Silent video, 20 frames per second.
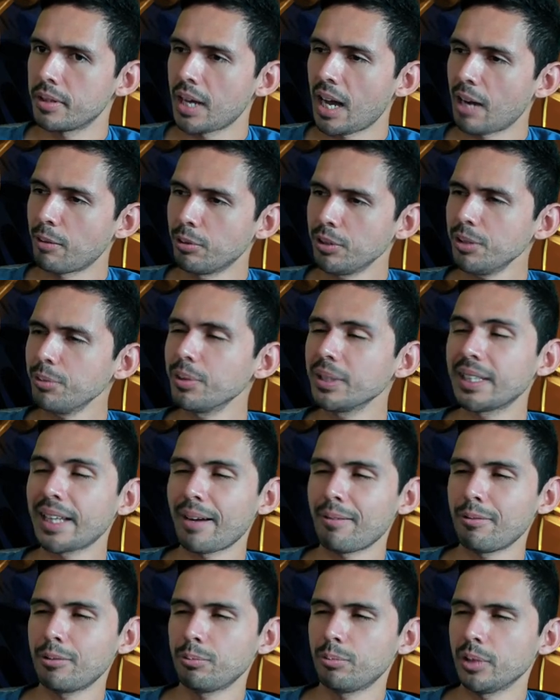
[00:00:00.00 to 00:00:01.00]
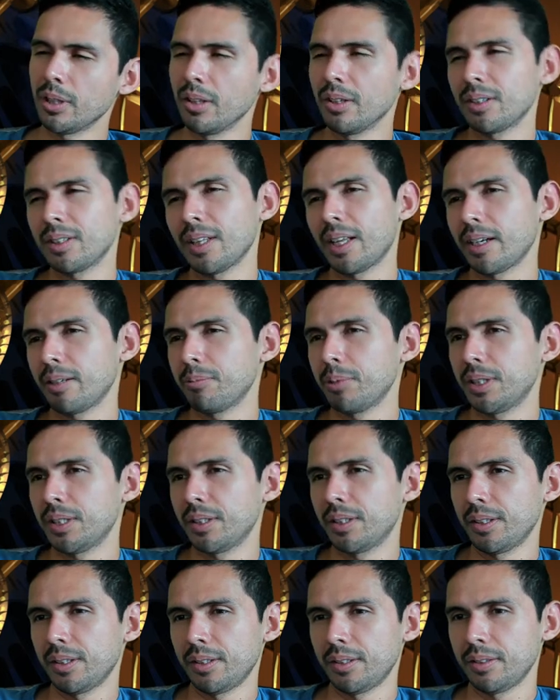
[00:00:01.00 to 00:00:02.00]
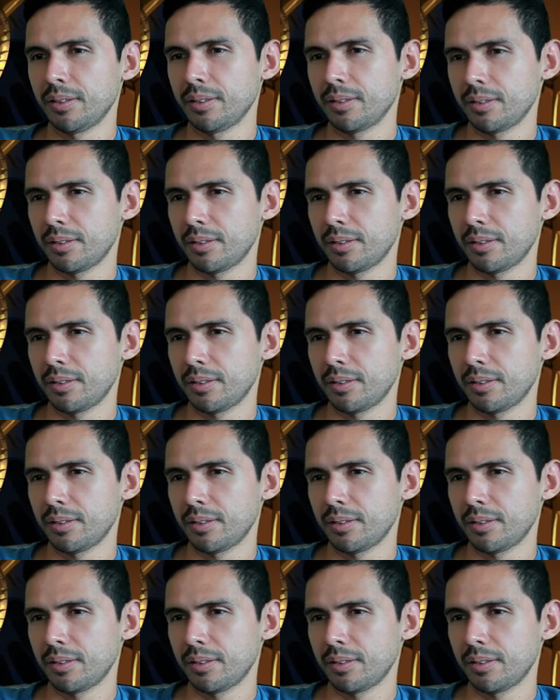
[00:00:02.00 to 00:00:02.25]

I wonder what that one would look like with the